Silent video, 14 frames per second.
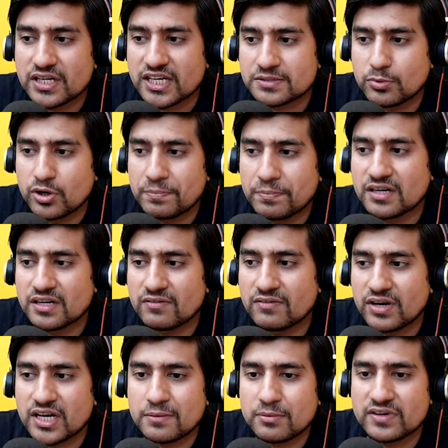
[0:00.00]
dashboard page, and
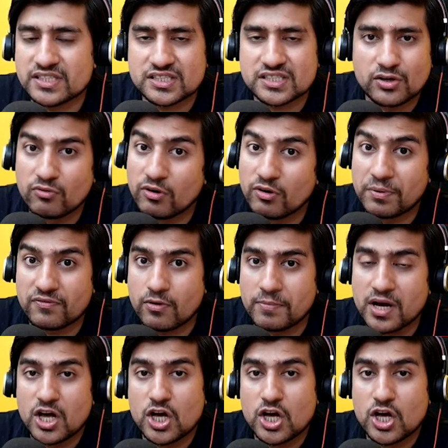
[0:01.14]
what type of testing you will perform.